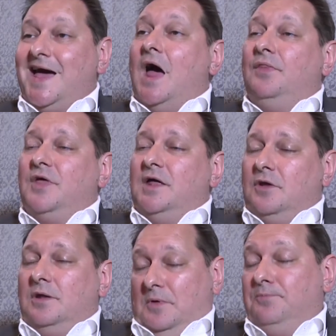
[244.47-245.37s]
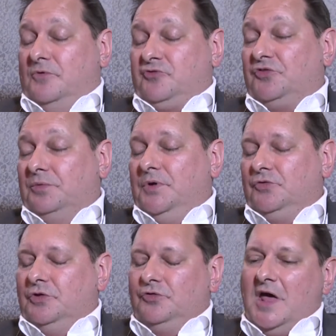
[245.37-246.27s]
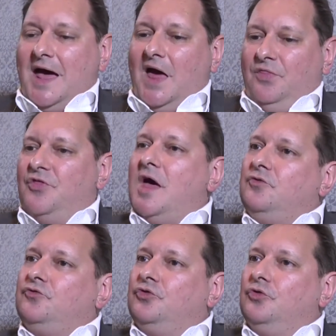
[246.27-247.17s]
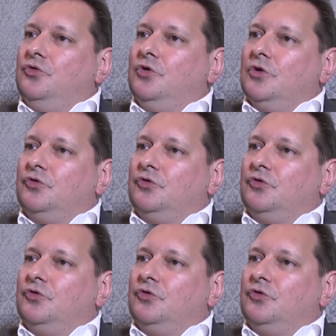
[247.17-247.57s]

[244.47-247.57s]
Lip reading: and then trust in business, and then to